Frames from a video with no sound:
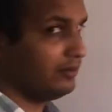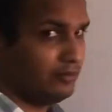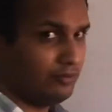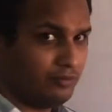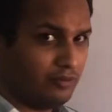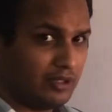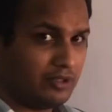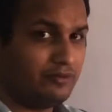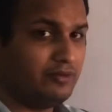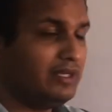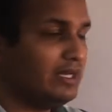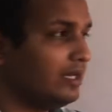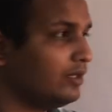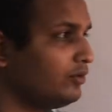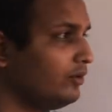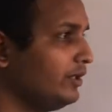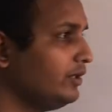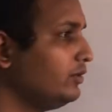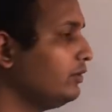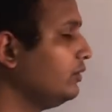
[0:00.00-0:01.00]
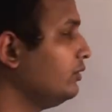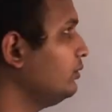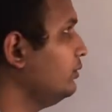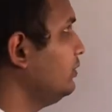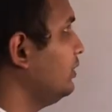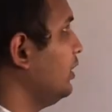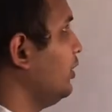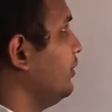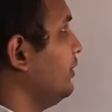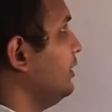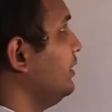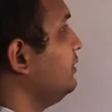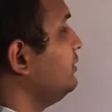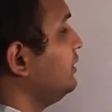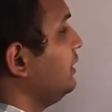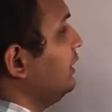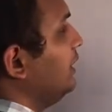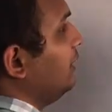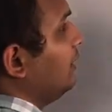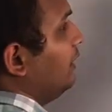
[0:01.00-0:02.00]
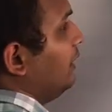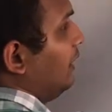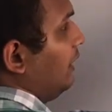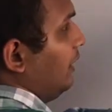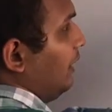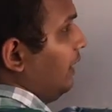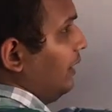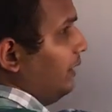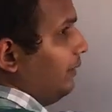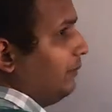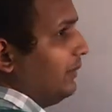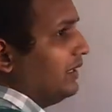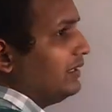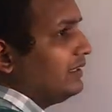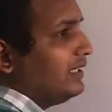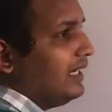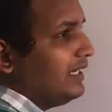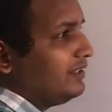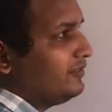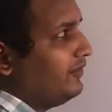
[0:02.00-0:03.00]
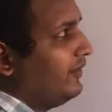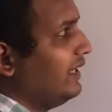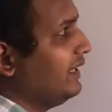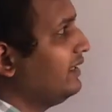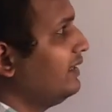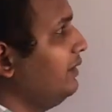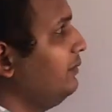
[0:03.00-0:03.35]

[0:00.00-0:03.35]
What we are going to do now is, among that spherical